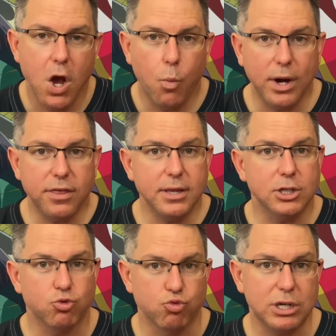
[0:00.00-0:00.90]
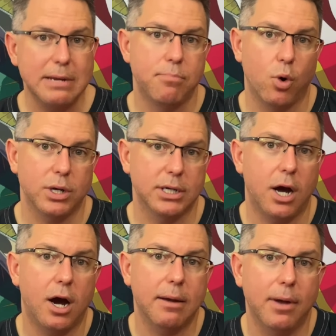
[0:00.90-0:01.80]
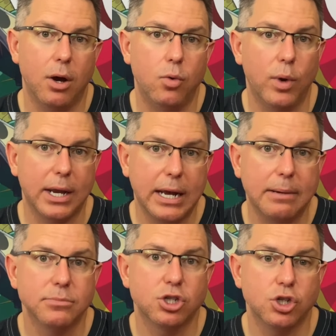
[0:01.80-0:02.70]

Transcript: One thing that's really important to talk about when it comes